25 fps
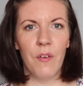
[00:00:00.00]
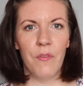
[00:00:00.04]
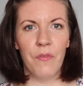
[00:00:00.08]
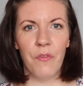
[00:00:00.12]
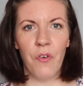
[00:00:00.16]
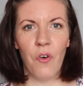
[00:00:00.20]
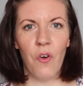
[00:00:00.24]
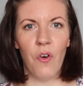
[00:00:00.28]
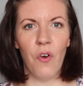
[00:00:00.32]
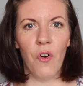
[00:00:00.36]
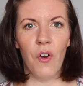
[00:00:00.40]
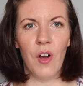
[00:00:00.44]

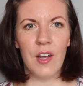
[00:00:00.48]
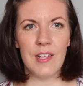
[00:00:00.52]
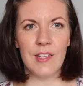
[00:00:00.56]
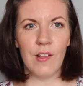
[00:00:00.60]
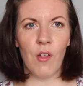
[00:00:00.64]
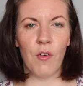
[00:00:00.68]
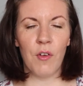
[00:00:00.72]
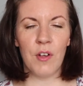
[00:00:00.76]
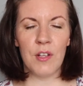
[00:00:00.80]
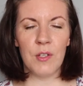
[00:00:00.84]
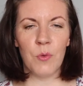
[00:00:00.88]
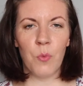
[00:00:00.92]
for as
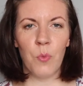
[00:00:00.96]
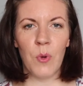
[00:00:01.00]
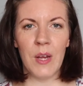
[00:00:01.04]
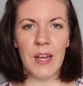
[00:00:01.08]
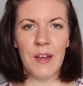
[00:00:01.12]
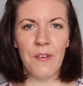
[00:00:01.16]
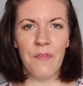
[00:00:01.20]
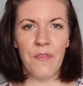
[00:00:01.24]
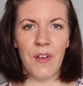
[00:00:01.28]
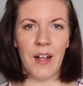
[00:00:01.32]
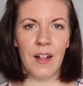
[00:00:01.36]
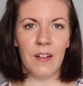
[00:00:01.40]
long as
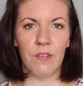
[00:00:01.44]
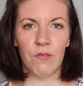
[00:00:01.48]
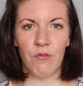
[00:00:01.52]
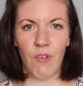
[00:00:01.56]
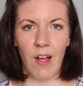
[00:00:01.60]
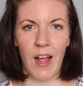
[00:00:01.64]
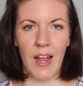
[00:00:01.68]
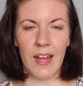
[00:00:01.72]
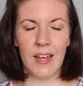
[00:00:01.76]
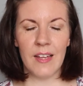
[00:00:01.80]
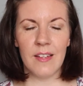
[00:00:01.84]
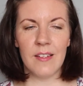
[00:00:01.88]
we felt
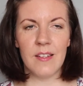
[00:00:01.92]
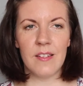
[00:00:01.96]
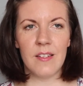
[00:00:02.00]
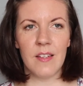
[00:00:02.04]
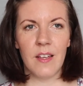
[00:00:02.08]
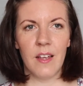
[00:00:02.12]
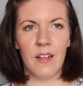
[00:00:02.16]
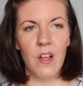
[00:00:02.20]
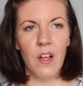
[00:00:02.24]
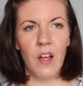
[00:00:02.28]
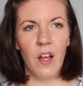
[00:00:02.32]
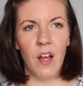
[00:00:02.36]
right.